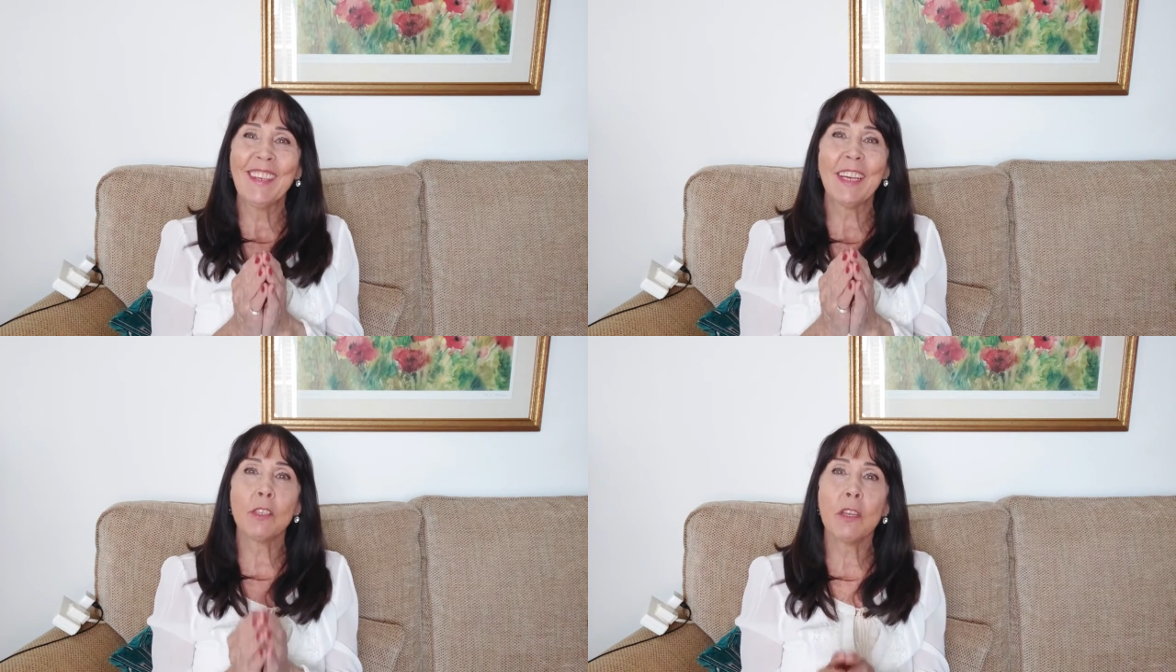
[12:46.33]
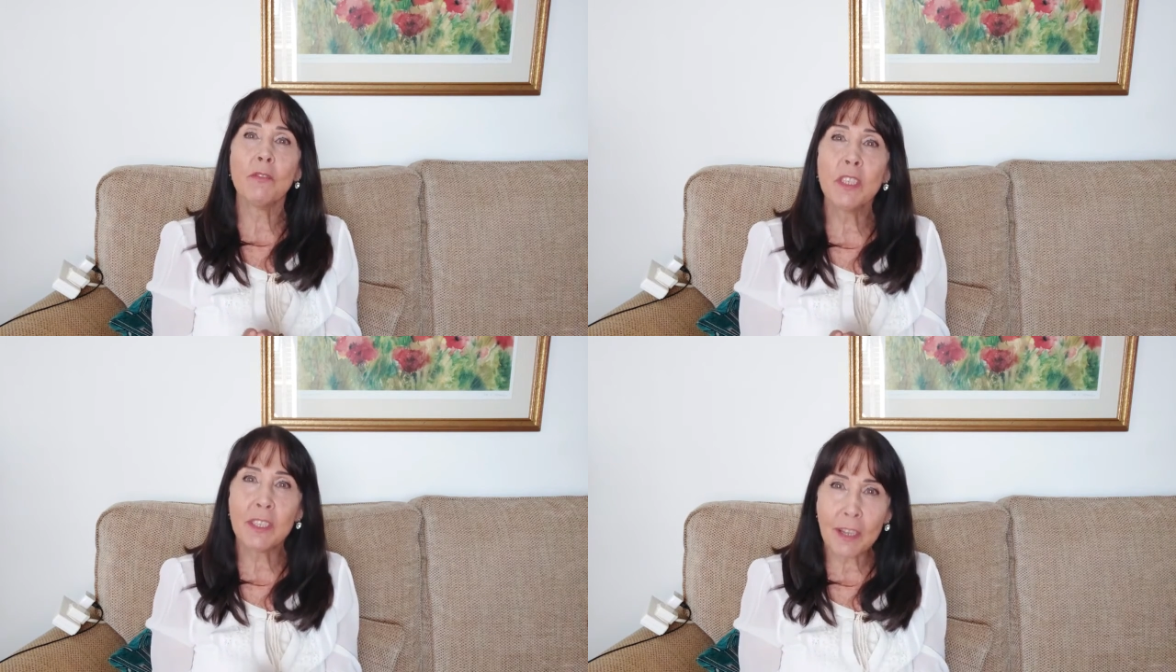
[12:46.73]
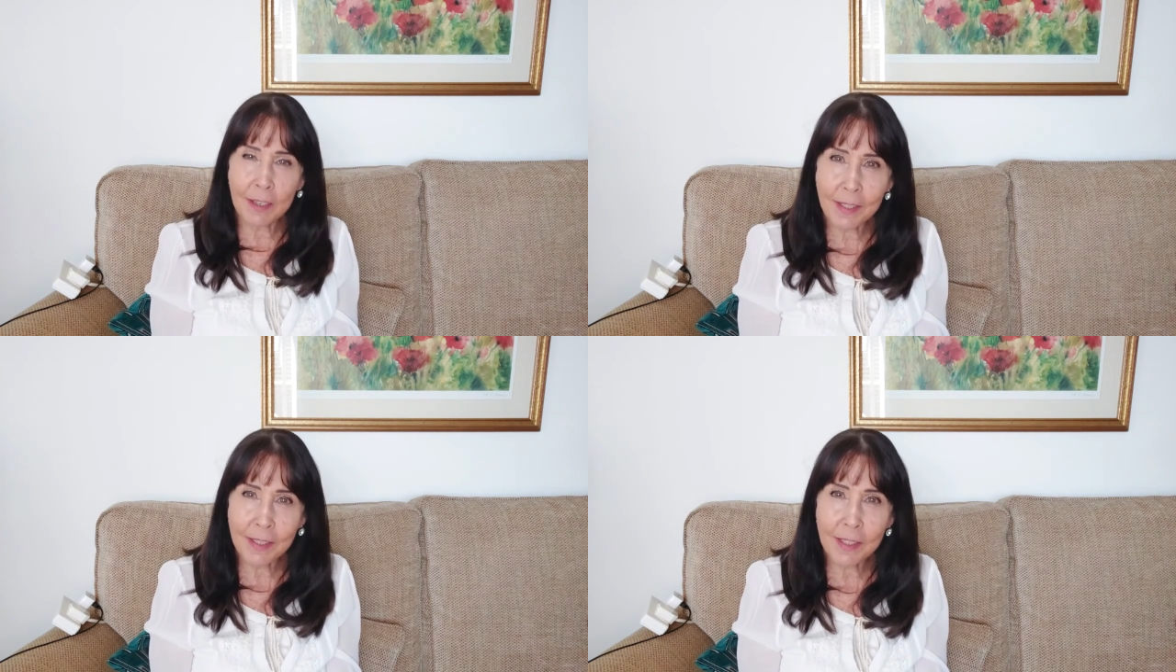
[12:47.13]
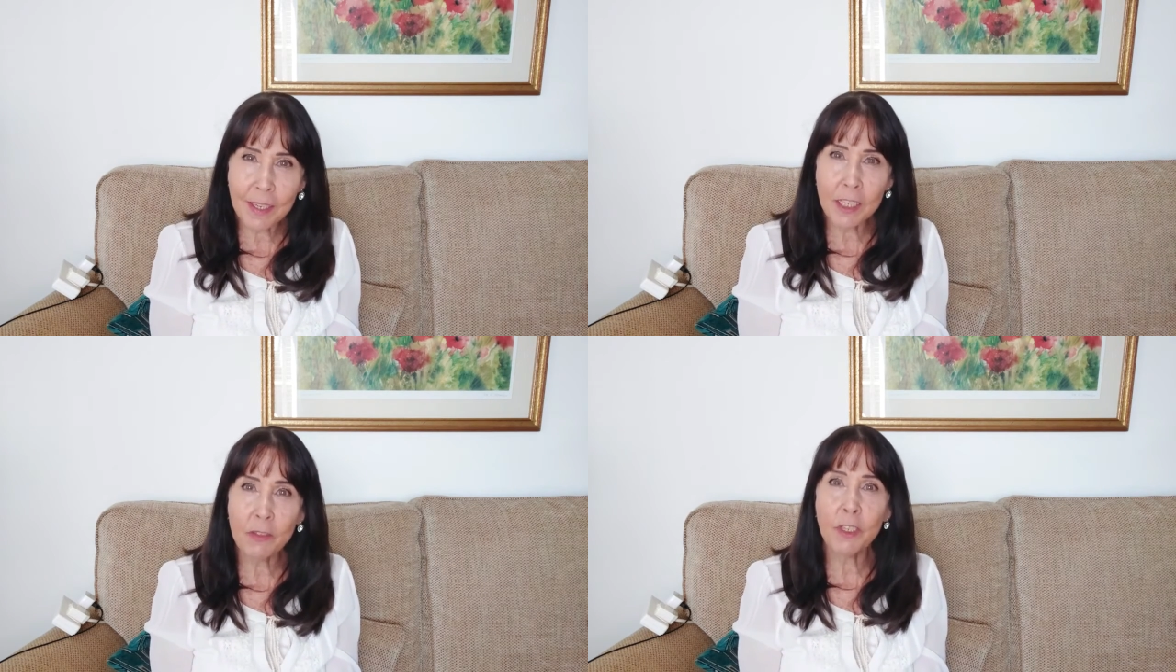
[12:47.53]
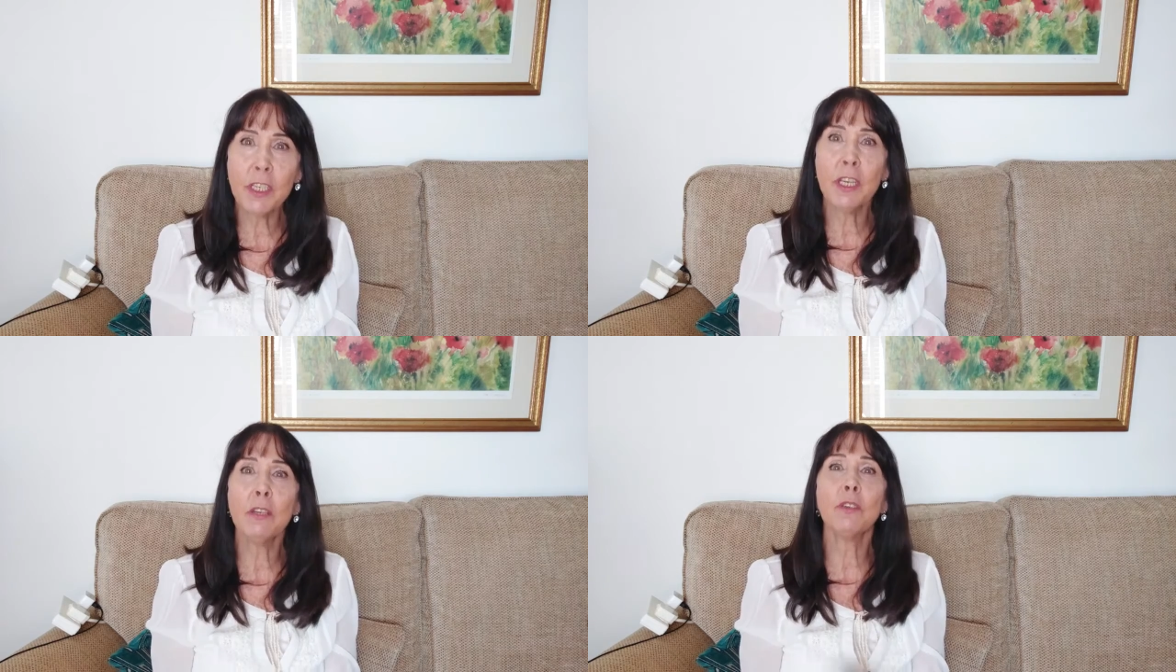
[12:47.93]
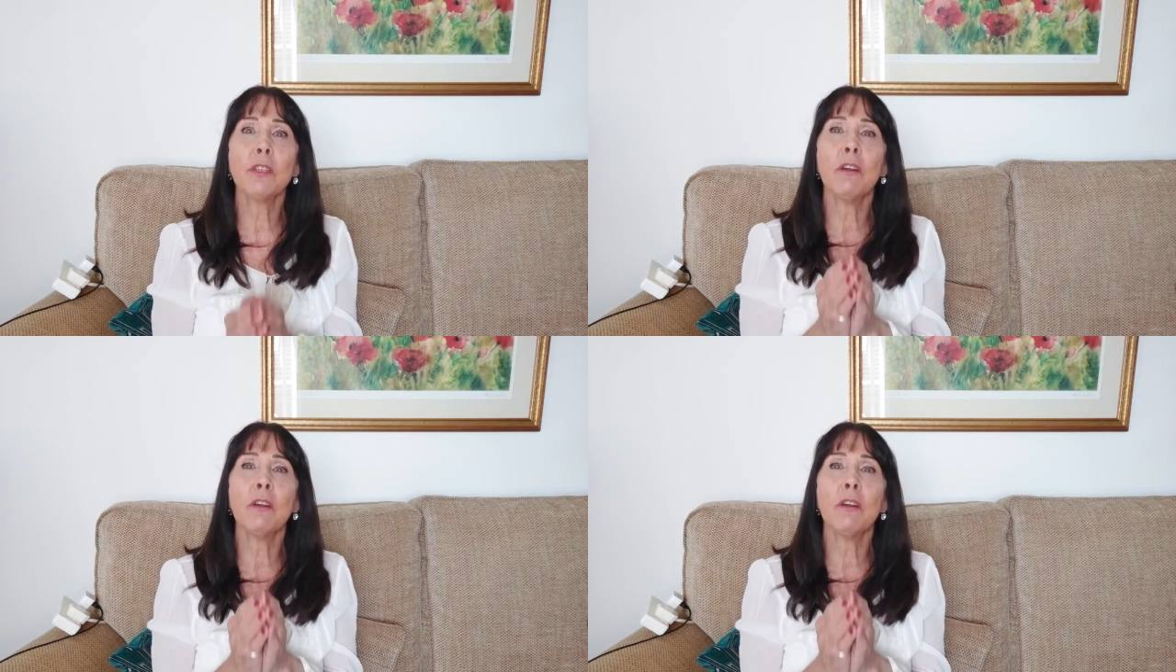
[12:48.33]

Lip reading: And as I've discussed in today's videos,